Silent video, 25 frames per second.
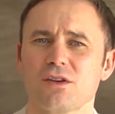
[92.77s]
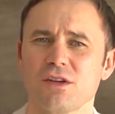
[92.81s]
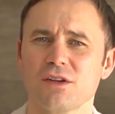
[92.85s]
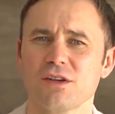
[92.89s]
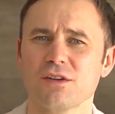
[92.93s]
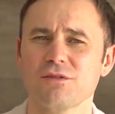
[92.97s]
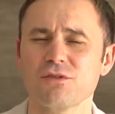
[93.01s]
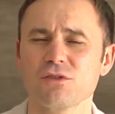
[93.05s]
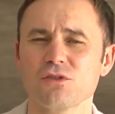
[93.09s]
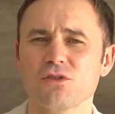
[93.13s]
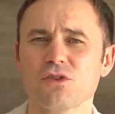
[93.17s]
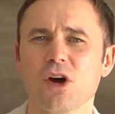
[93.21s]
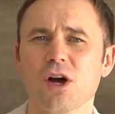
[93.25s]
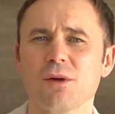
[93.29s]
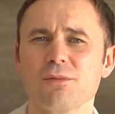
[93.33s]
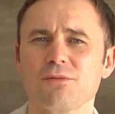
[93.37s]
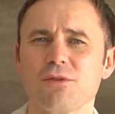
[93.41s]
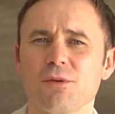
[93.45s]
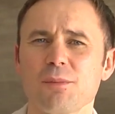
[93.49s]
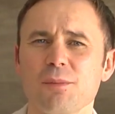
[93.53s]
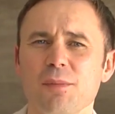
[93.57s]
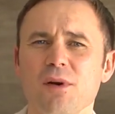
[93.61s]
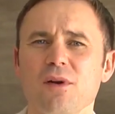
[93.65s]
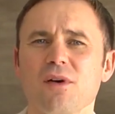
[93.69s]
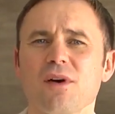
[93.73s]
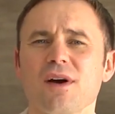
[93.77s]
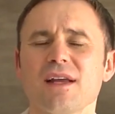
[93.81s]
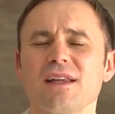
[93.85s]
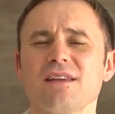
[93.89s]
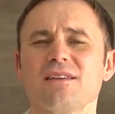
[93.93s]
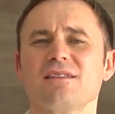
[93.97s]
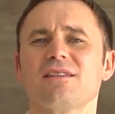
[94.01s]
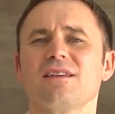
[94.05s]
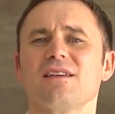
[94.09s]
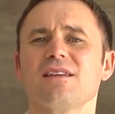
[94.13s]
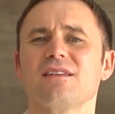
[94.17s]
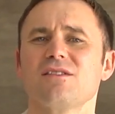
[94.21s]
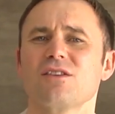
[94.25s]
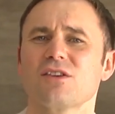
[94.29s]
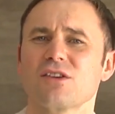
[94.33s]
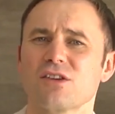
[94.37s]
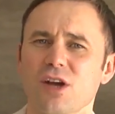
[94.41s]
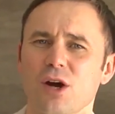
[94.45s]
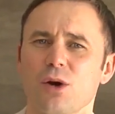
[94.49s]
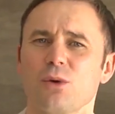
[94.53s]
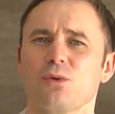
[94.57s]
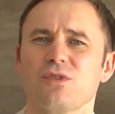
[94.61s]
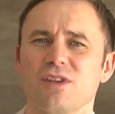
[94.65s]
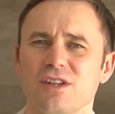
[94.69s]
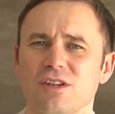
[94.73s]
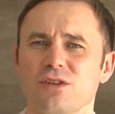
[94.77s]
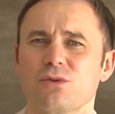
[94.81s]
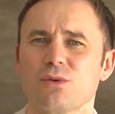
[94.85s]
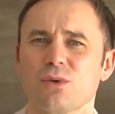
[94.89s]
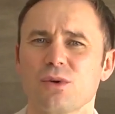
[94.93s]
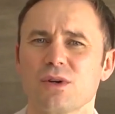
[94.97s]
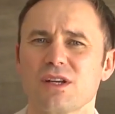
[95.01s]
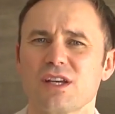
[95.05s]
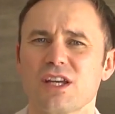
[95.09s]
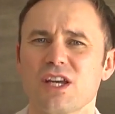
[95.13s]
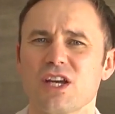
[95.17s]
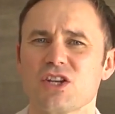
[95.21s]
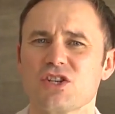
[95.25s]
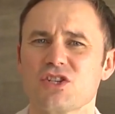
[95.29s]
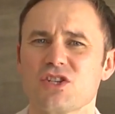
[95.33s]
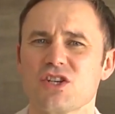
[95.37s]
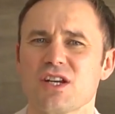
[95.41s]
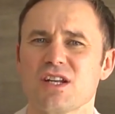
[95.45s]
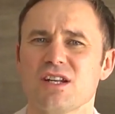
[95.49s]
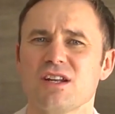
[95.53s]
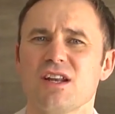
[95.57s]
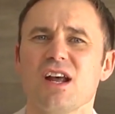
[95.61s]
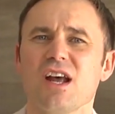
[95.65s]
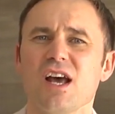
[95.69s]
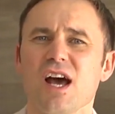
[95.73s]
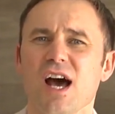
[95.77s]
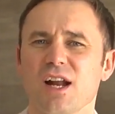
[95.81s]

the different type of appliances that goes into a kitchen,